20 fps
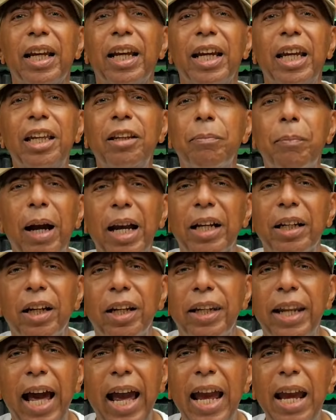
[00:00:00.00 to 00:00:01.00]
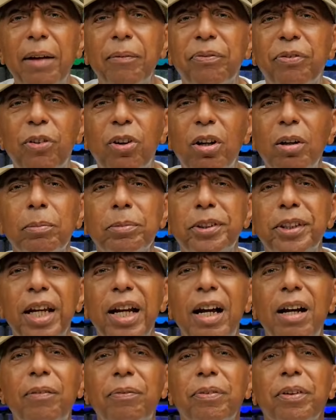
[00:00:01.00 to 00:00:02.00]
he's making a name for
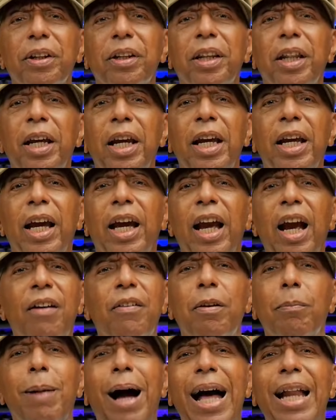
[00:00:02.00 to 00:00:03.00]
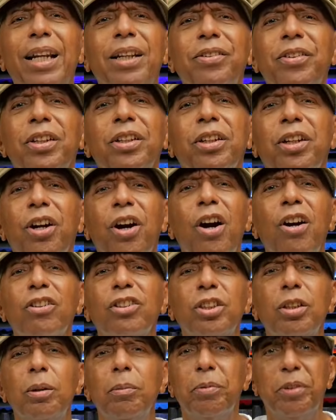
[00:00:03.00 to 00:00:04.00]
himself, and everybody's
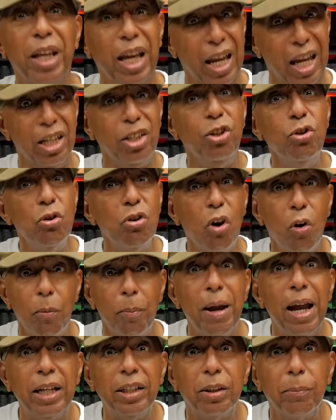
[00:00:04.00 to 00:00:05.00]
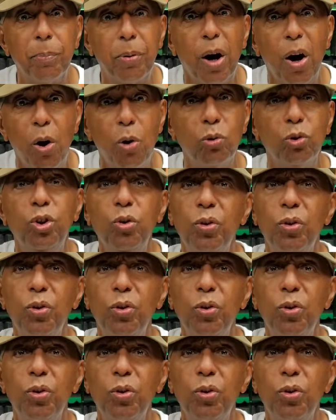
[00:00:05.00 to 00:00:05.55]
encouraging him, saying, hey, you're going to make the pros.